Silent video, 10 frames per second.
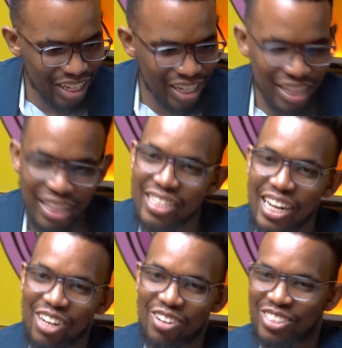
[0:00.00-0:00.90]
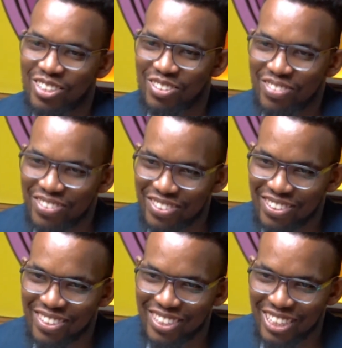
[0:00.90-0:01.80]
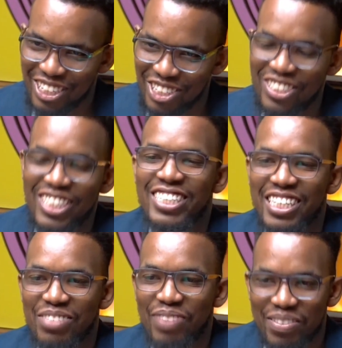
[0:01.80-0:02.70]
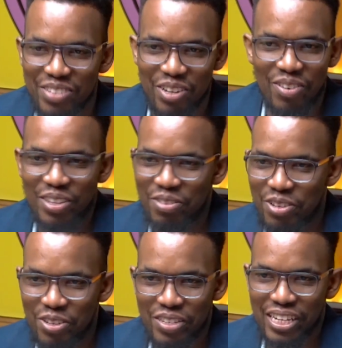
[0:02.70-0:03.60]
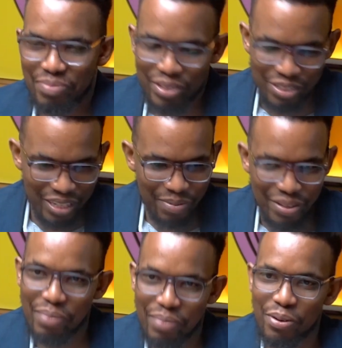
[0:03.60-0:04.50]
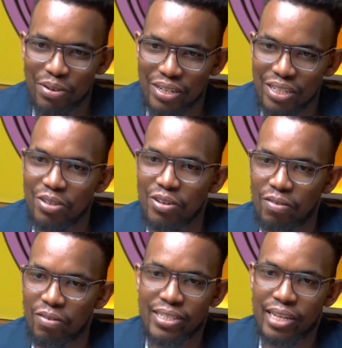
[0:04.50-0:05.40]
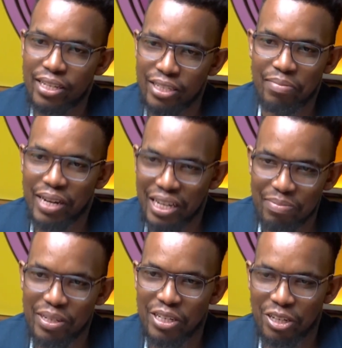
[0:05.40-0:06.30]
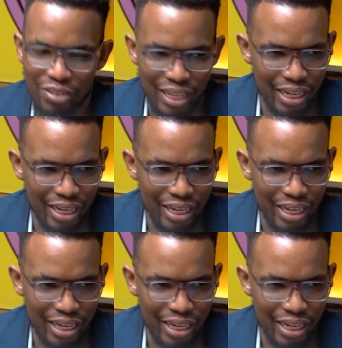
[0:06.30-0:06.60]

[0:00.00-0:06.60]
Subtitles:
There's a lot of due diligence perhaps required. You just mentioned about the board, oversighting management and all that.